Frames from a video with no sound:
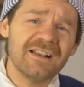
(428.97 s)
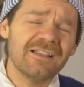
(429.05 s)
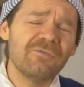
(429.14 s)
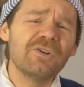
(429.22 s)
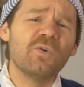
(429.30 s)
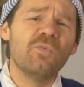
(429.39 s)
our
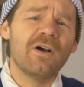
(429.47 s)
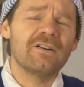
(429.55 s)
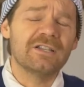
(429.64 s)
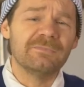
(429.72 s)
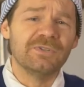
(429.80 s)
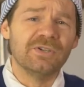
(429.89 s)
channel, I
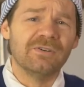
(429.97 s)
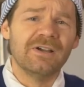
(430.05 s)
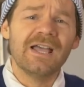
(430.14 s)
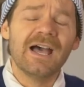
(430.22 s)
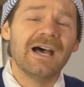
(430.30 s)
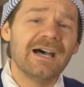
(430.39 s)
want to
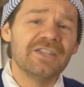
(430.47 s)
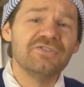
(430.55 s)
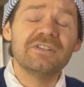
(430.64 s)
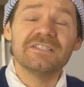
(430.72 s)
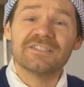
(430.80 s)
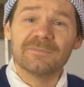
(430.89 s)
welcome you. Uh,